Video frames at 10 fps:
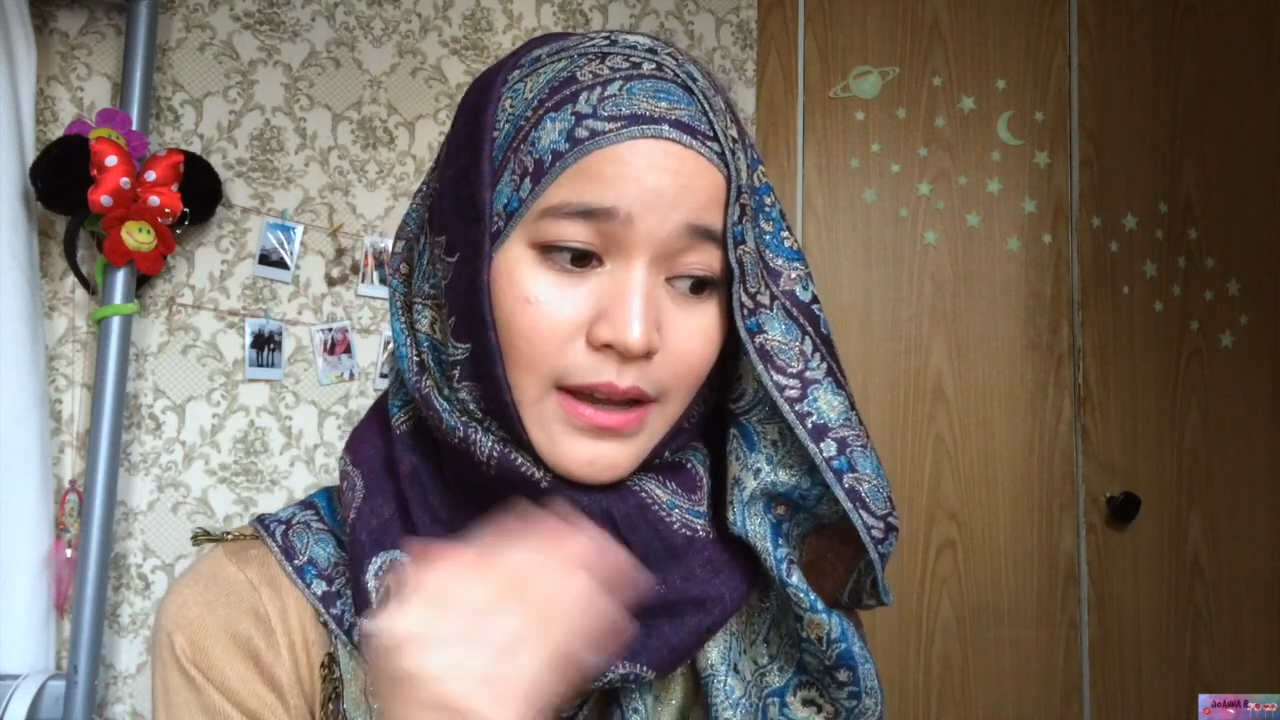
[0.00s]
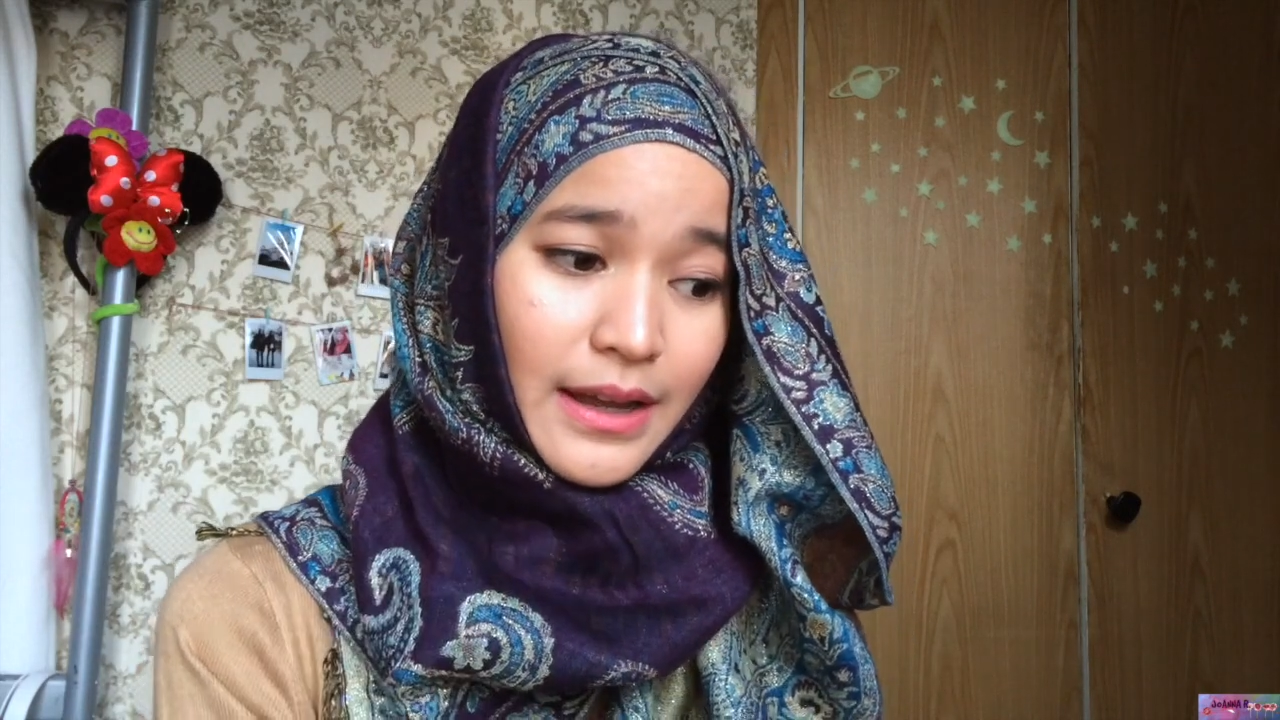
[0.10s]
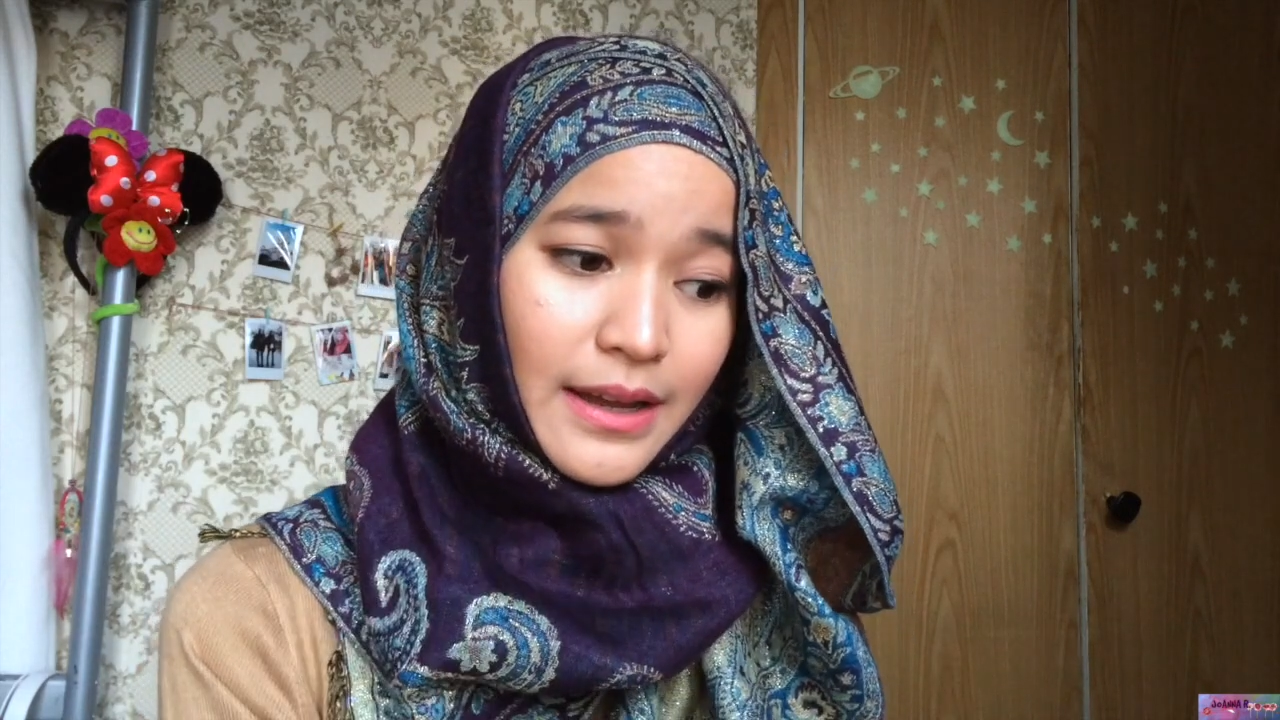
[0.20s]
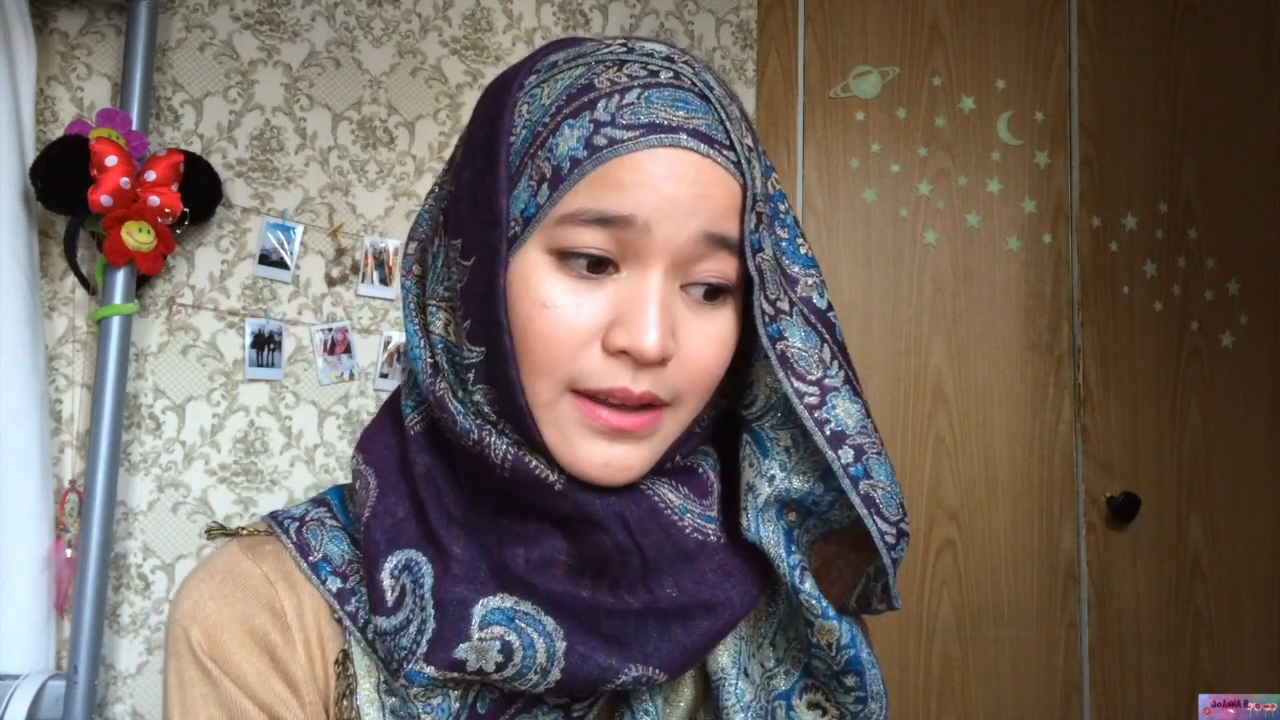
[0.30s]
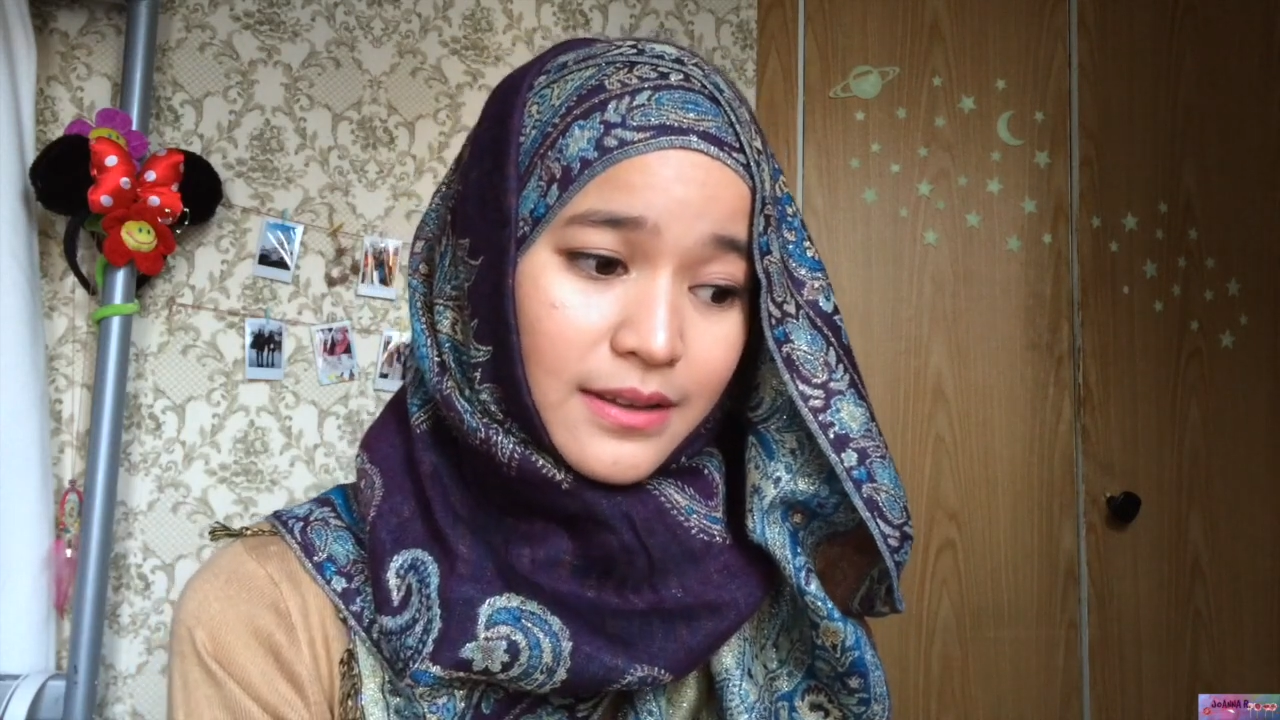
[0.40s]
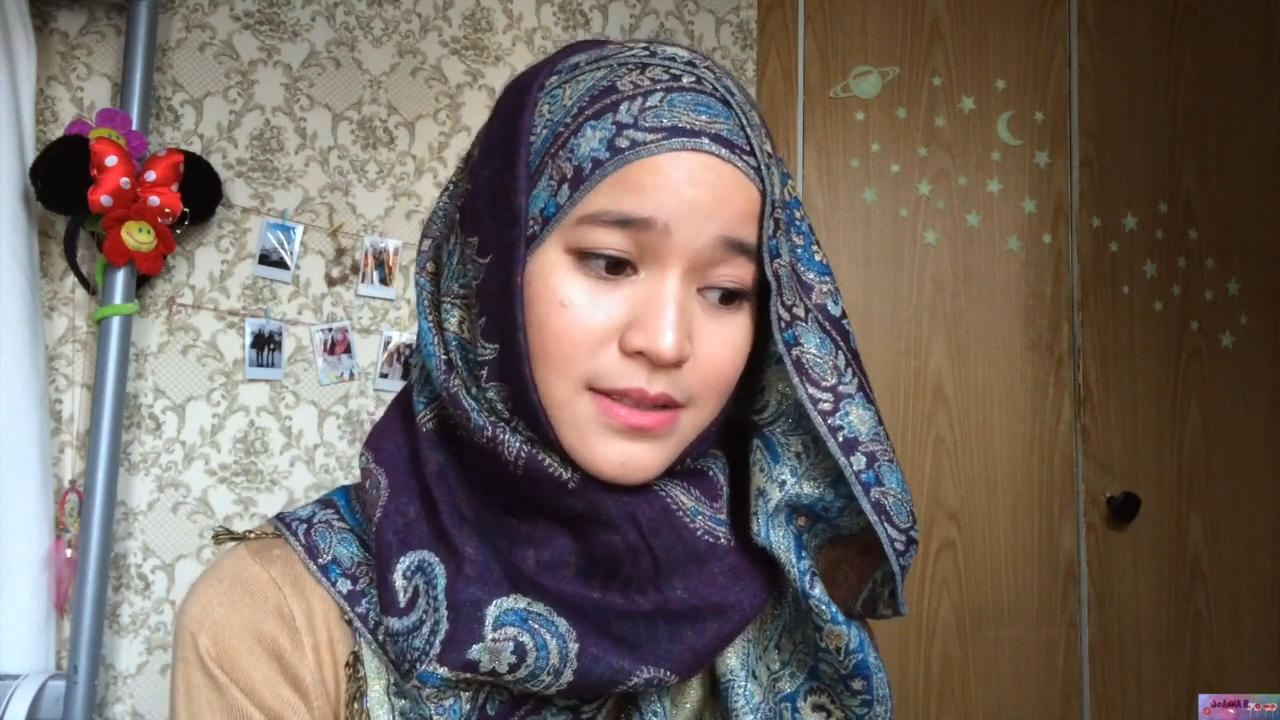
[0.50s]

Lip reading: I